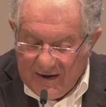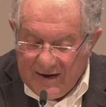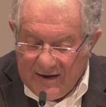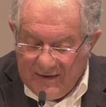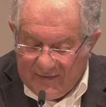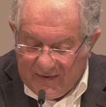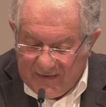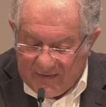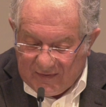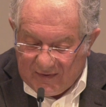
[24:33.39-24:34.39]
He
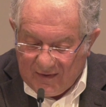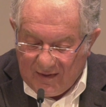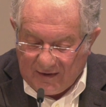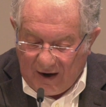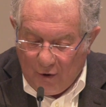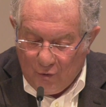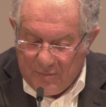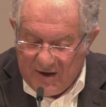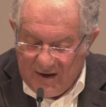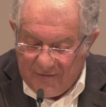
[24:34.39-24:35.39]
insists that our
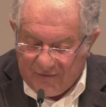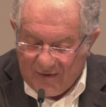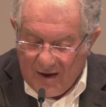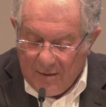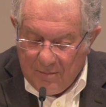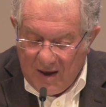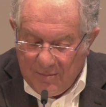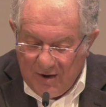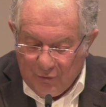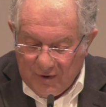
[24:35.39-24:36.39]
beliefs may
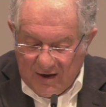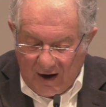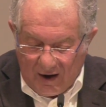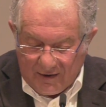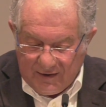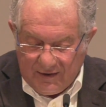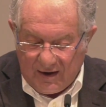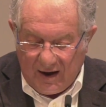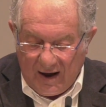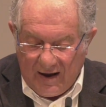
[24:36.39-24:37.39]
be regarded
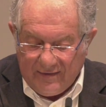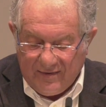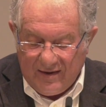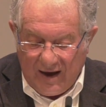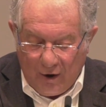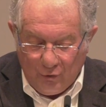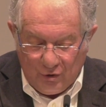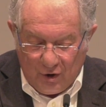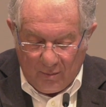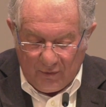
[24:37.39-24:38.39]
as the
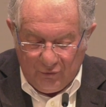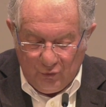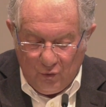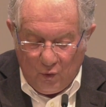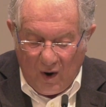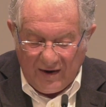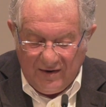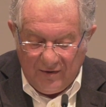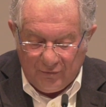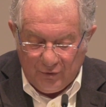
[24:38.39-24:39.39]
outcome of two
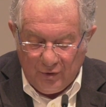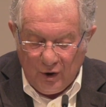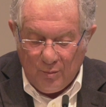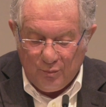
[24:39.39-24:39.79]
quite different